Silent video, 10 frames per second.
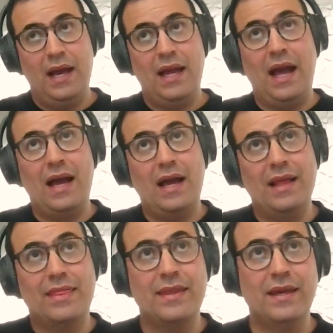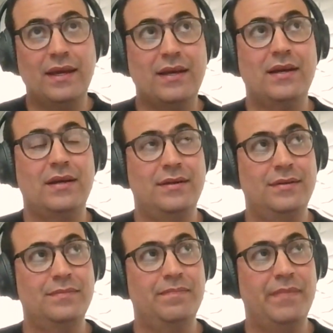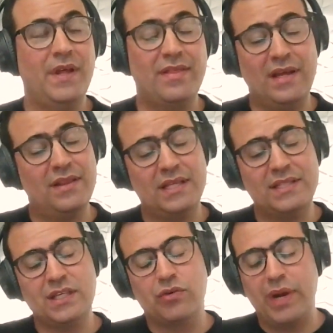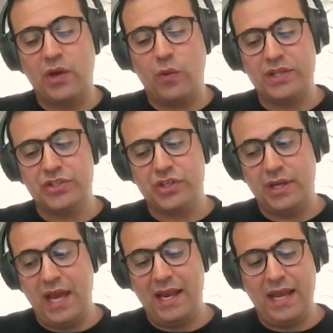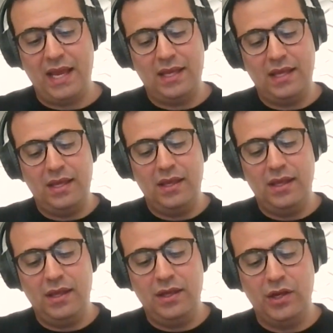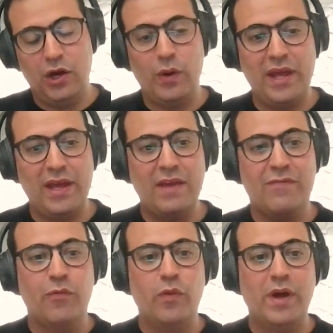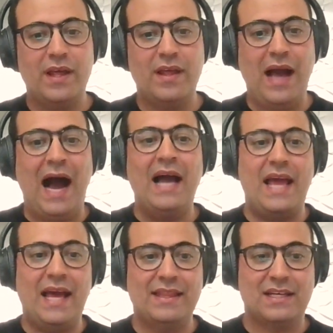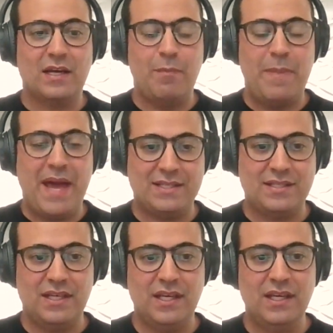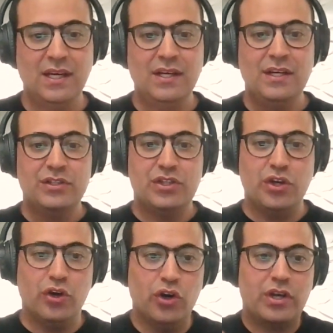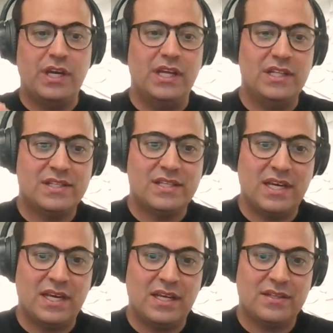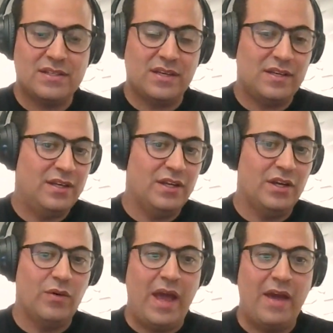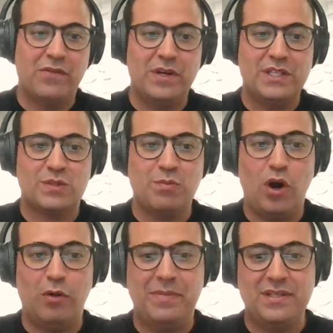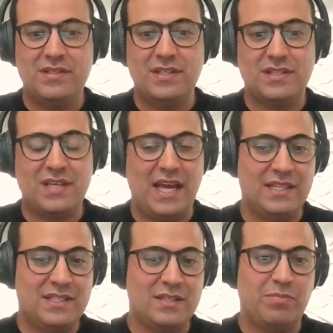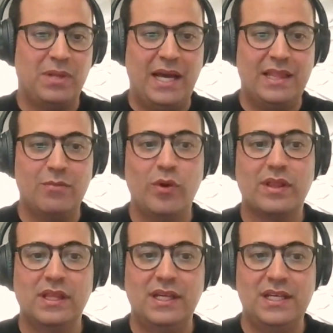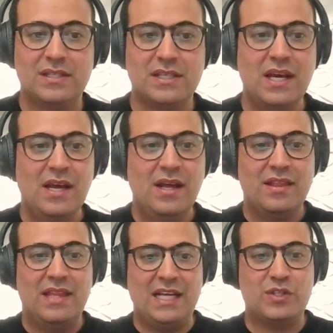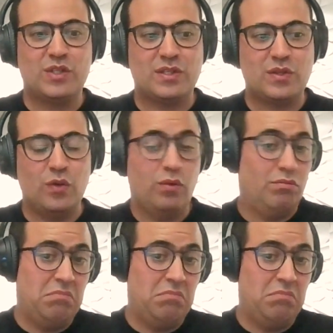I think that's a great question. And, if I had the capacity to hook into, every small business and supply them with leads, that's